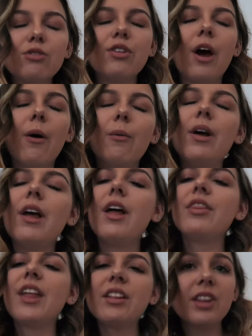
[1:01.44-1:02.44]
so
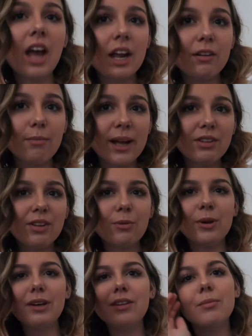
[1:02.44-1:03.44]
that's the kind of mindset
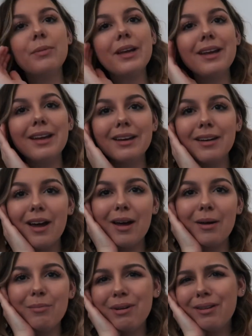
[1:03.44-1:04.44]
we need to be in.
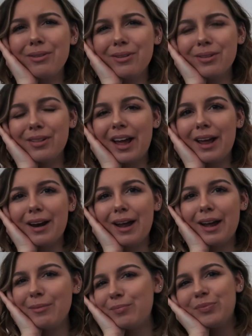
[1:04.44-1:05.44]
But other than
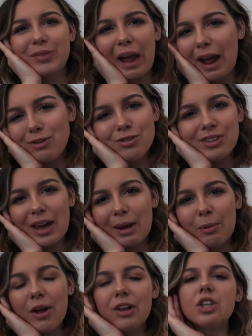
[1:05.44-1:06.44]
that, I just
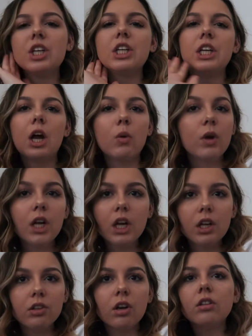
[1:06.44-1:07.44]
came on to, you know,
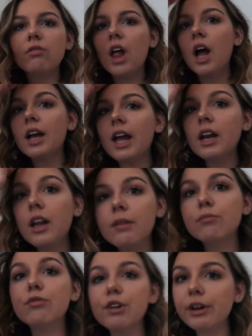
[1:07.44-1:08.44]
start the vlog, and
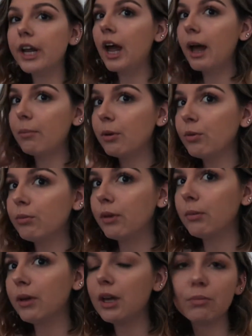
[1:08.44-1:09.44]
I'm very happy with
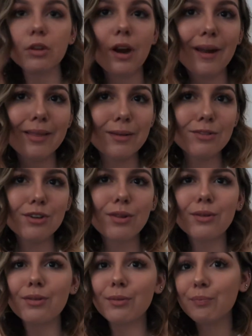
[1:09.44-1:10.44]
my makeup today. I think she
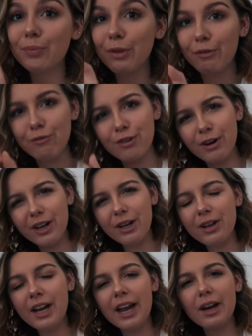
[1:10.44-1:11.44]
looks very
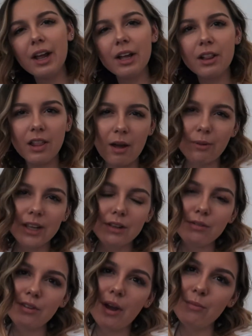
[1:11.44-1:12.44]
good and glowy,
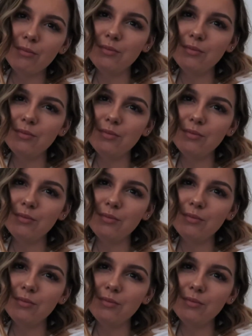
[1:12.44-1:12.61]
so.